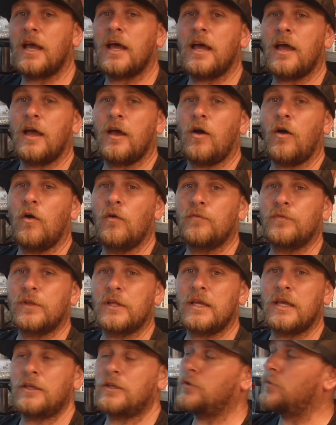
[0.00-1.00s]

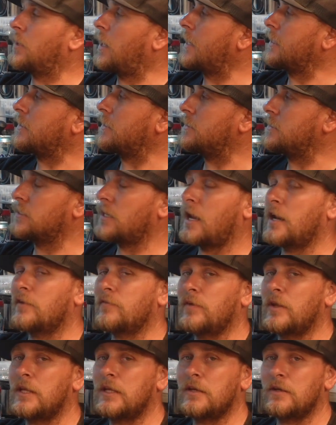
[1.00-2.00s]
Hopefully you like these kind
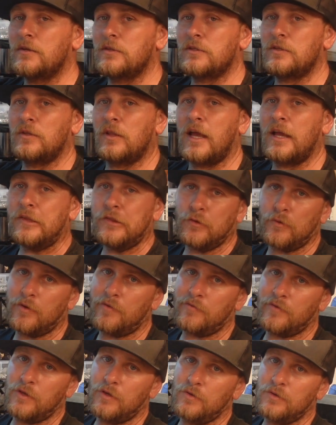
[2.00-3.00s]
of videos, you like the
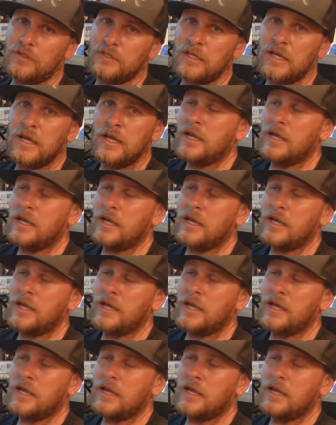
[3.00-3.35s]
reviews,